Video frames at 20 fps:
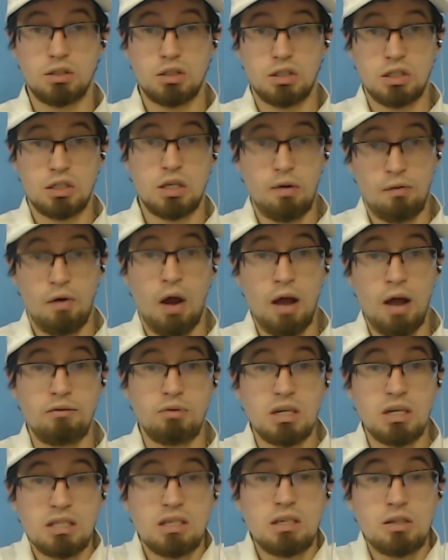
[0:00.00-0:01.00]
survive,
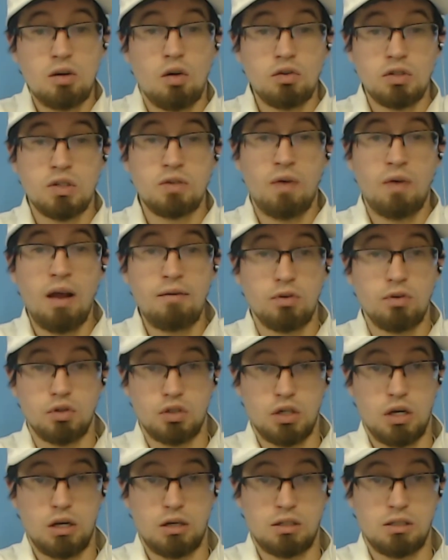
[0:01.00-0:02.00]
because these aren't survival
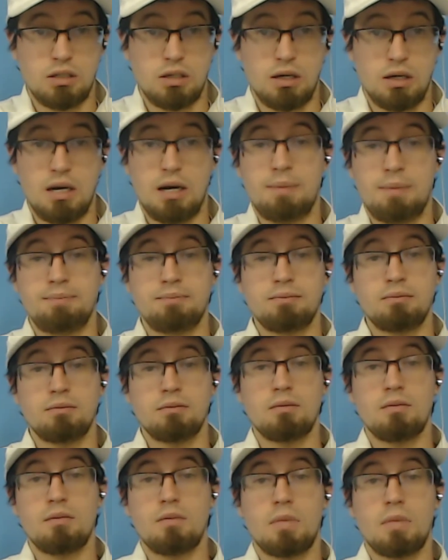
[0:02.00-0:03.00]
checks.
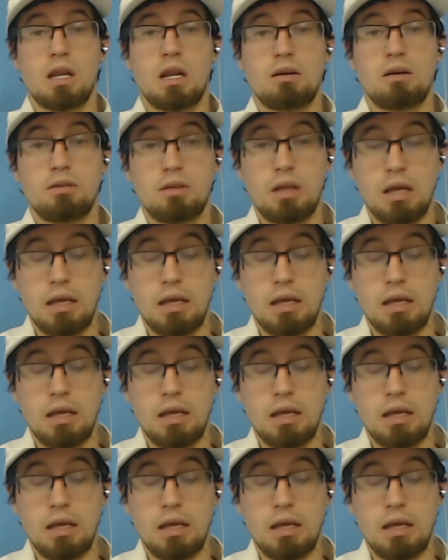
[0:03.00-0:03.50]
the